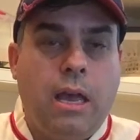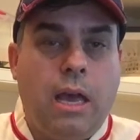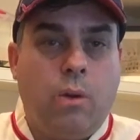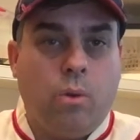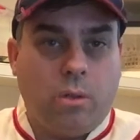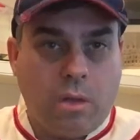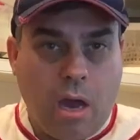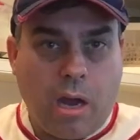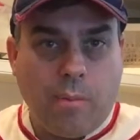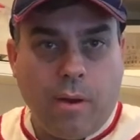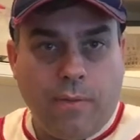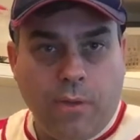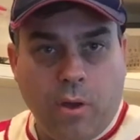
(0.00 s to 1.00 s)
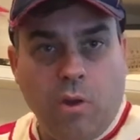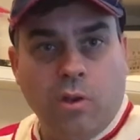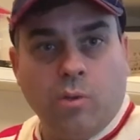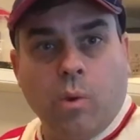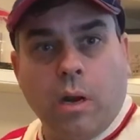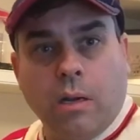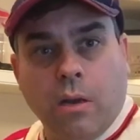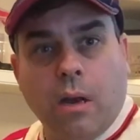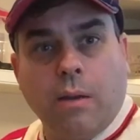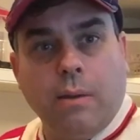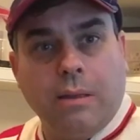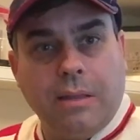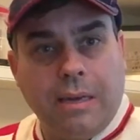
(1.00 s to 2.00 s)
and we'll talk about those when I
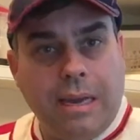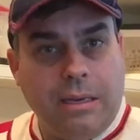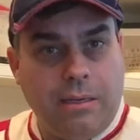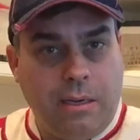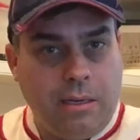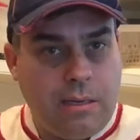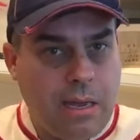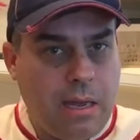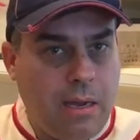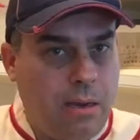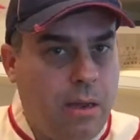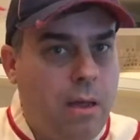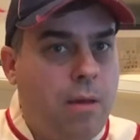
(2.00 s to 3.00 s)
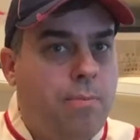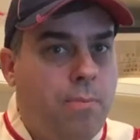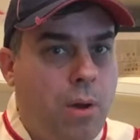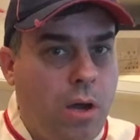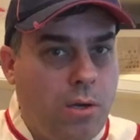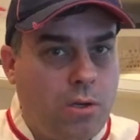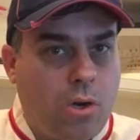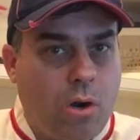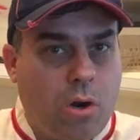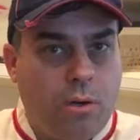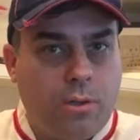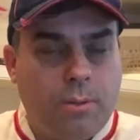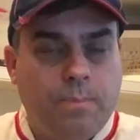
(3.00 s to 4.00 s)
talk about the 1910 punch
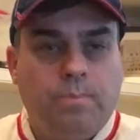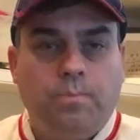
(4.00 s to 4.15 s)
cards.